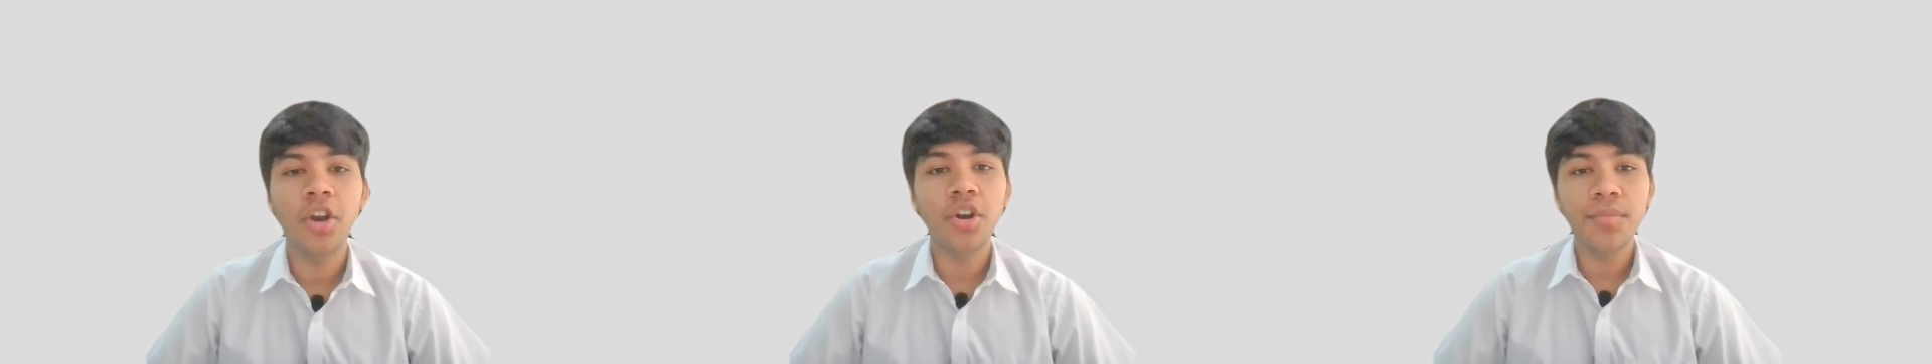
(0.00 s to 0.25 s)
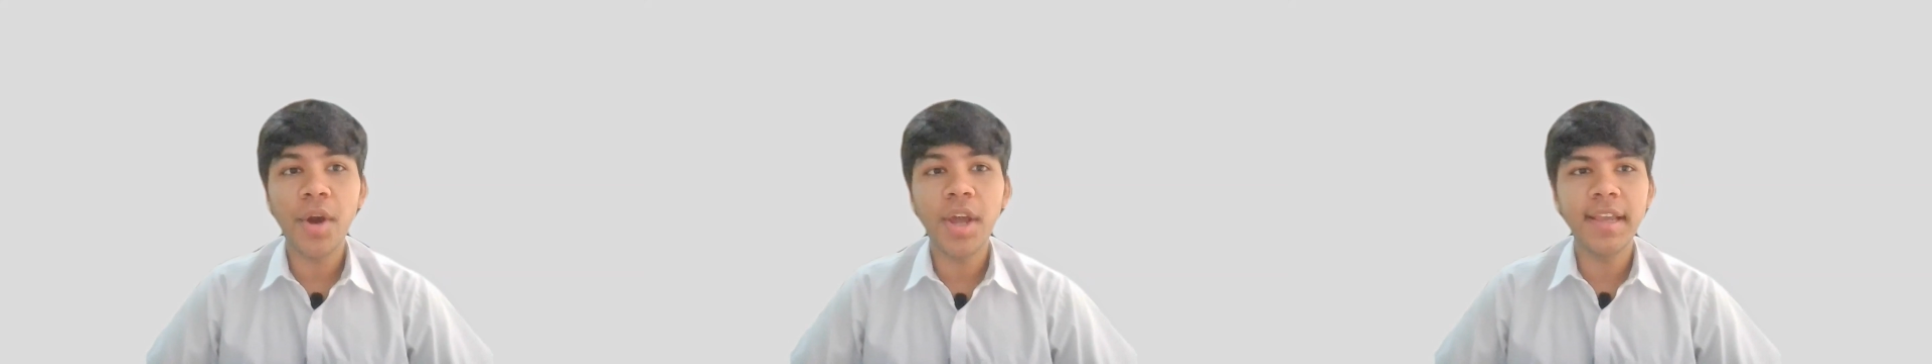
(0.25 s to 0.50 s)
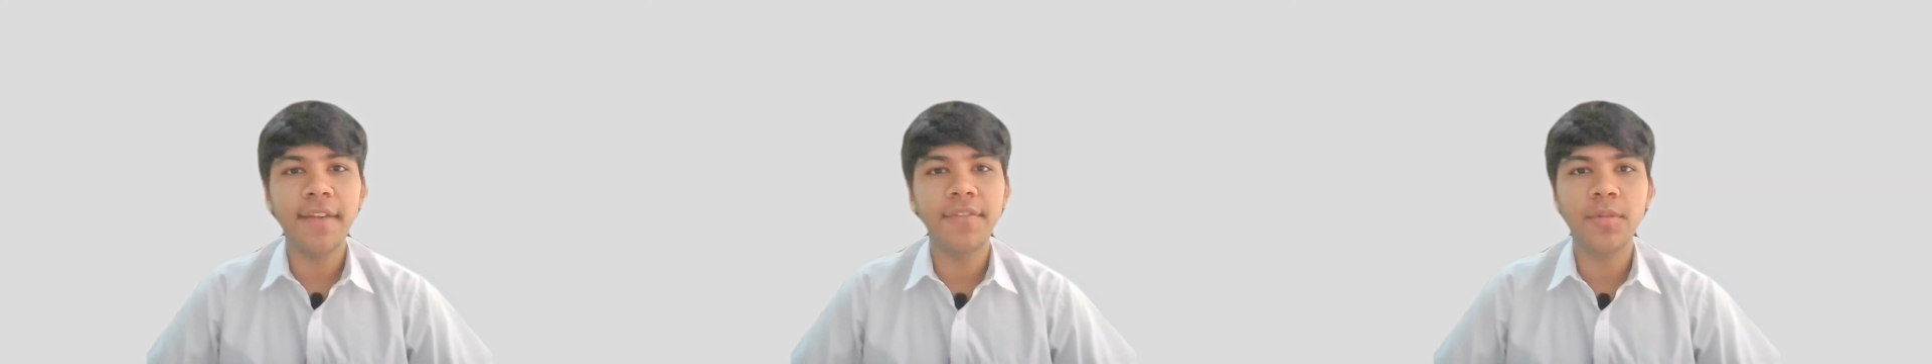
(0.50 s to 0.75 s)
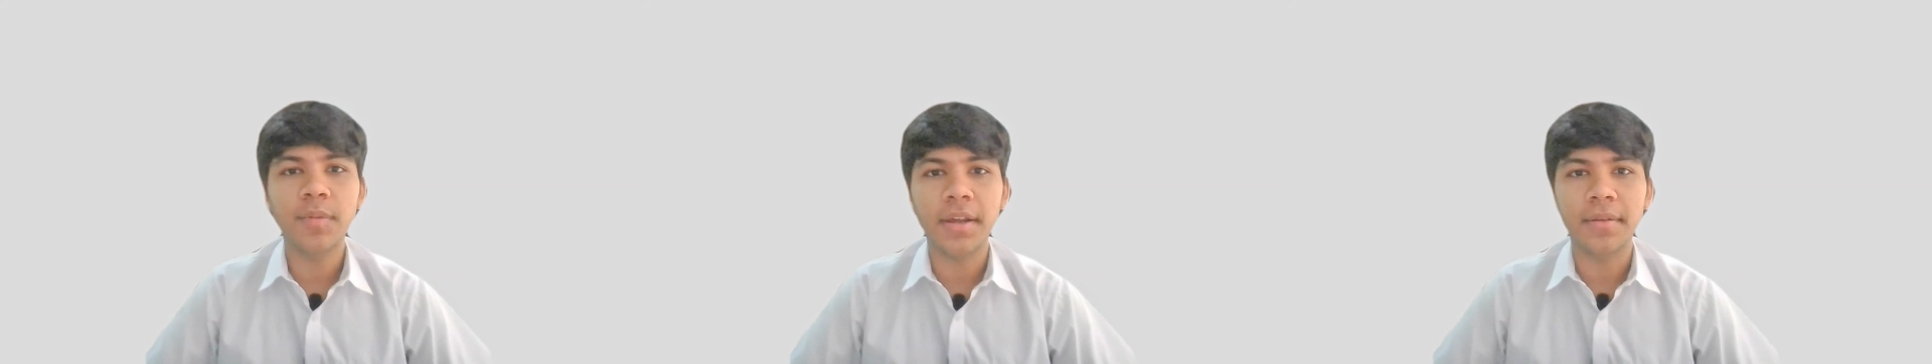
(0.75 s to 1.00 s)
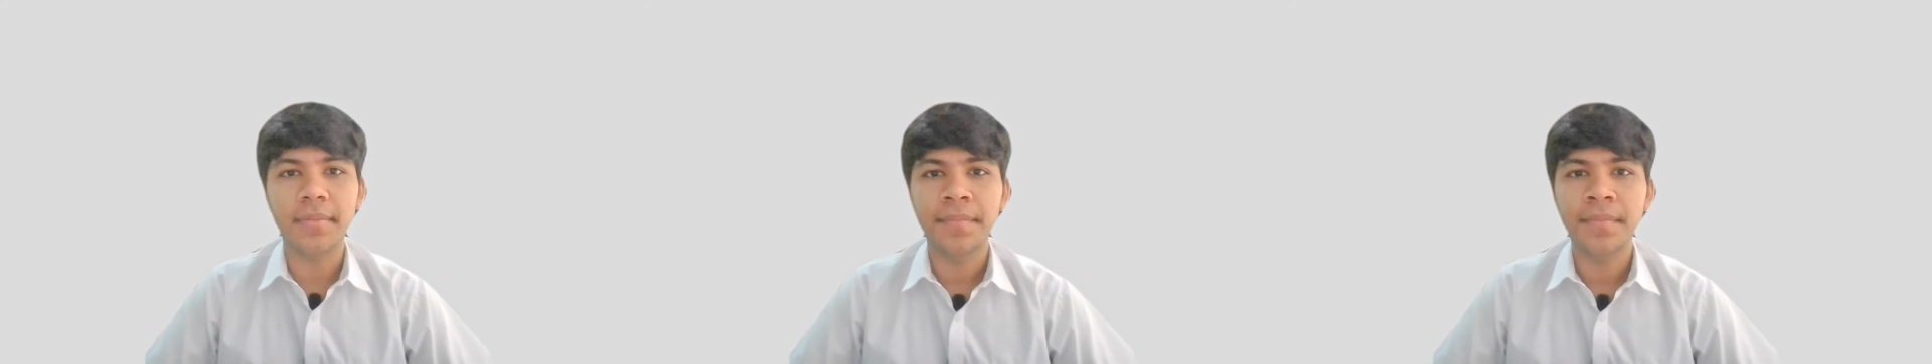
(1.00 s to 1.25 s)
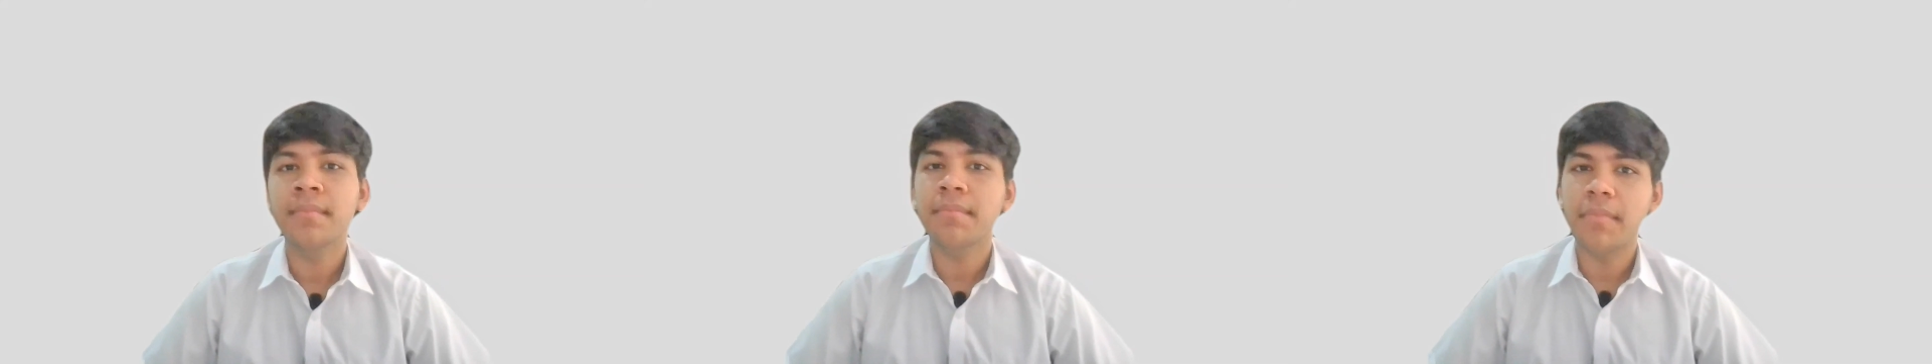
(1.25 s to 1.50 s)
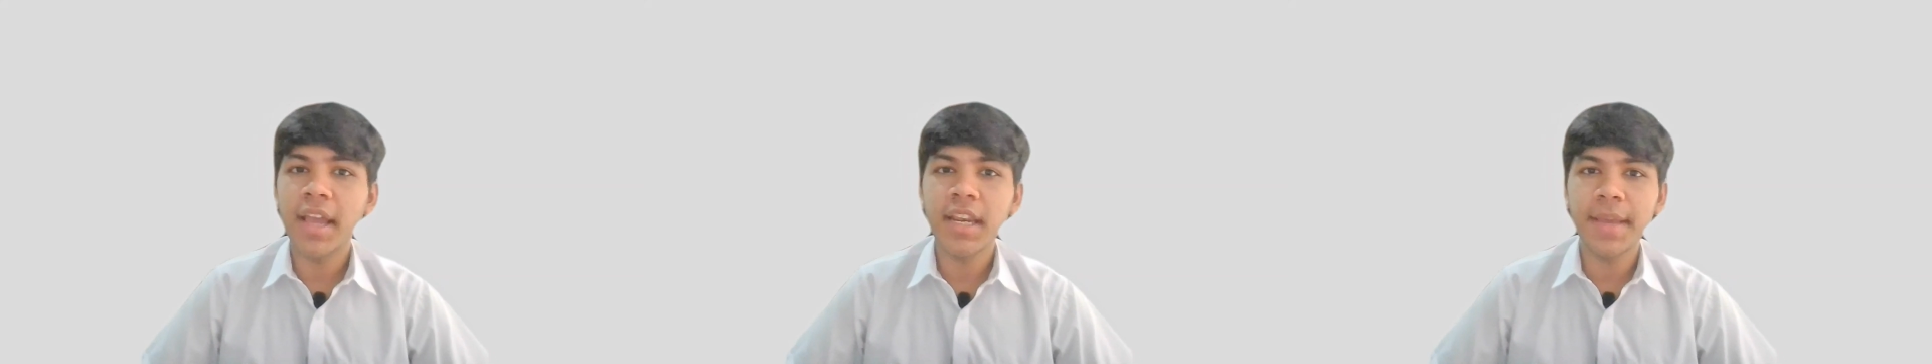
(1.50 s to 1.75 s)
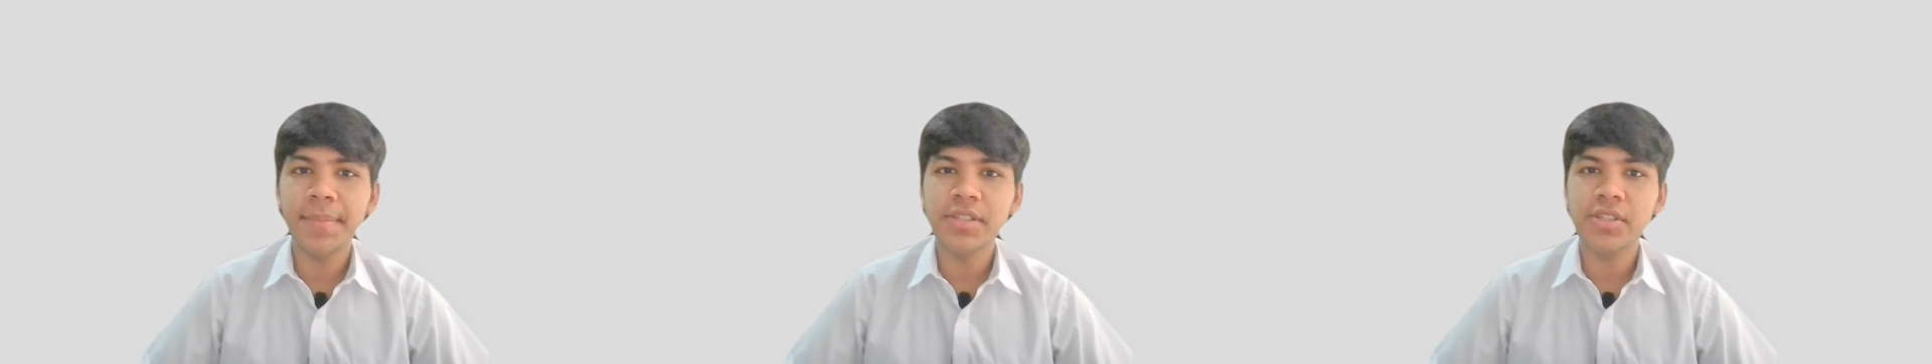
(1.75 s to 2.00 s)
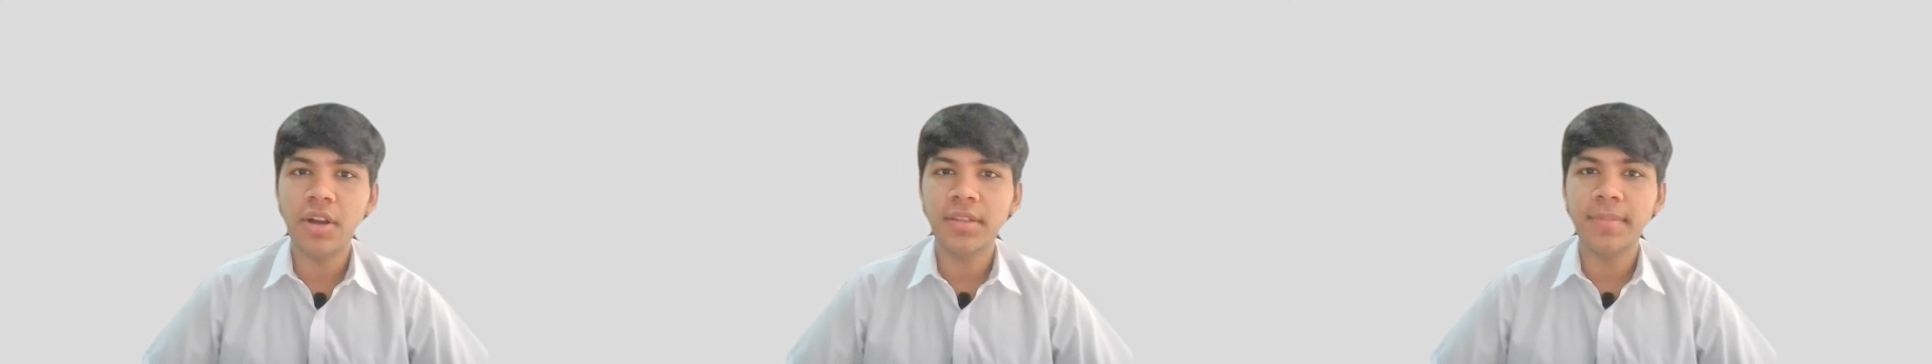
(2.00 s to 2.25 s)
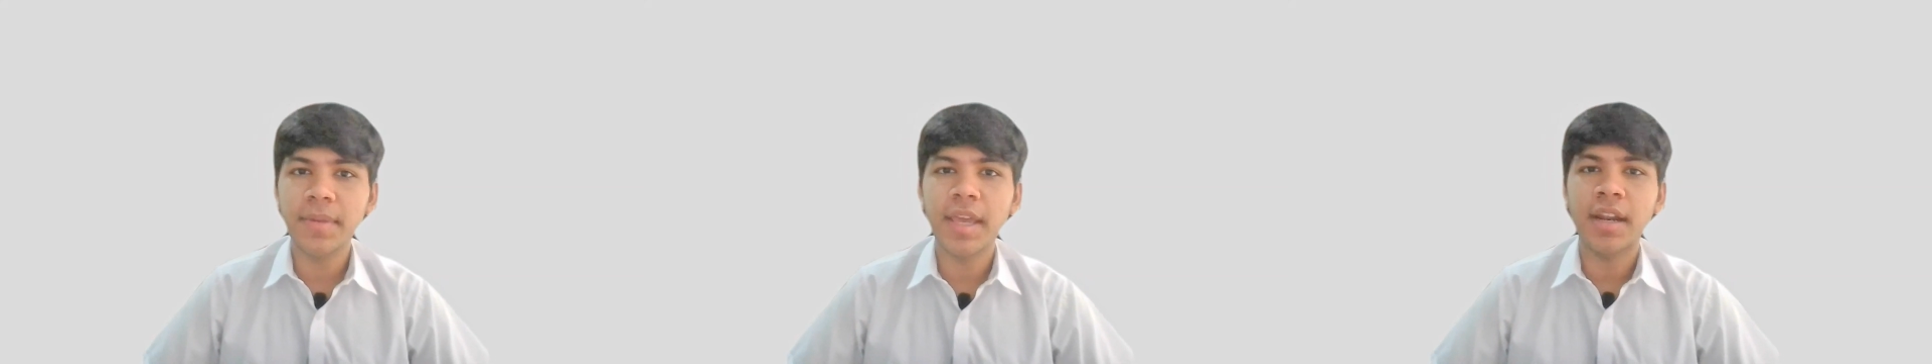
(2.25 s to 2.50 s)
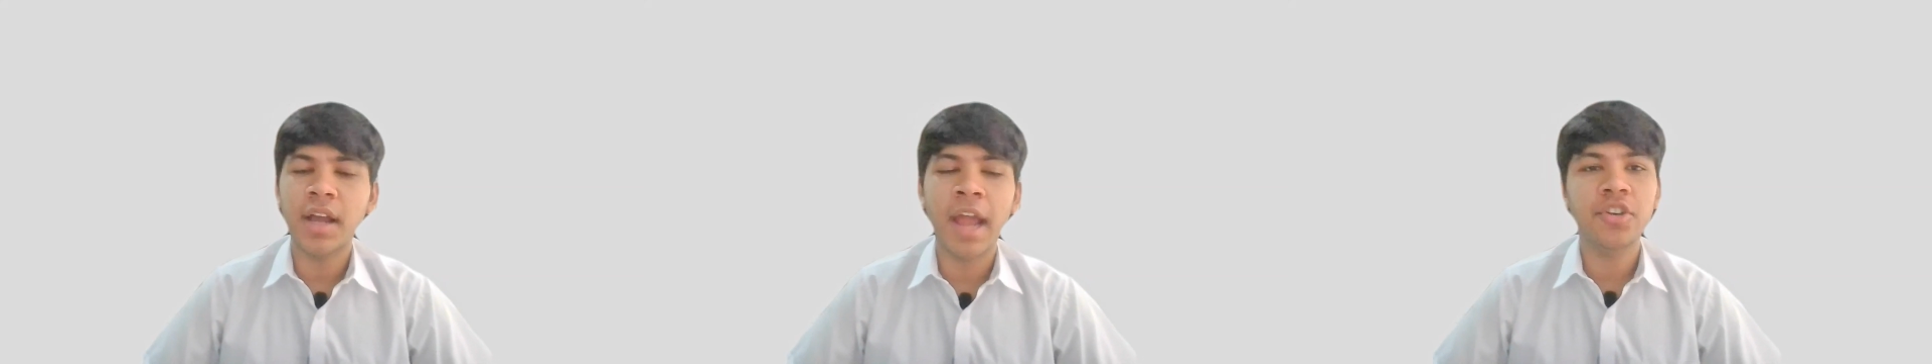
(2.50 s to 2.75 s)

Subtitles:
Good morning, everyone. My name is Gautam Khera,